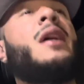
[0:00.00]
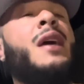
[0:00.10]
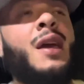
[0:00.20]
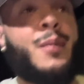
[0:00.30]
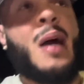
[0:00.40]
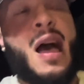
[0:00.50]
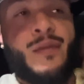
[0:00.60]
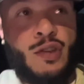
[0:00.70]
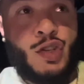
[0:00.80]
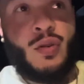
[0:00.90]
him
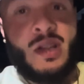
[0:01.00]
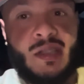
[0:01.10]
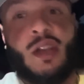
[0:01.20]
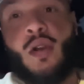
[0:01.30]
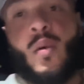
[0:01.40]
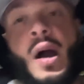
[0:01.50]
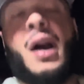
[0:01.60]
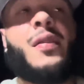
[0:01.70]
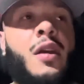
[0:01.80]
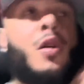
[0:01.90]
having trust in
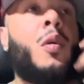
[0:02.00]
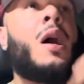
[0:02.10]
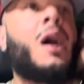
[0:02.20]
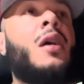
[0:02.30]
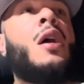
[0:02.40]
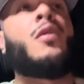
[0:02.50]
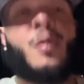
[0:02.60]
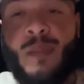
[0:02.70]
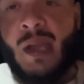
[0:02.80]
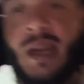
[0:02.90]
Qua, and then Qua
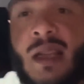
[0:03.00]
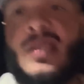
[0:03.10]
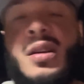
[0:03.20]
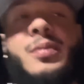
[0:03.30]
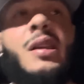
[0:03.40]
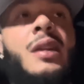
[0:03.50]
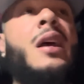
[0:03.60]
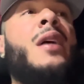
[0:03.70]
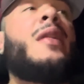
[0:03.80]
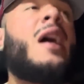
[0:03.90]
repeating something
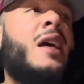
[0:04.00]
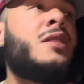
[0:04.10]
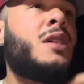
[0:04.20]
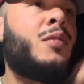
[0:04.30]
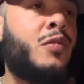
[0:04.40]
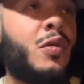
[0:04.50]
that ends up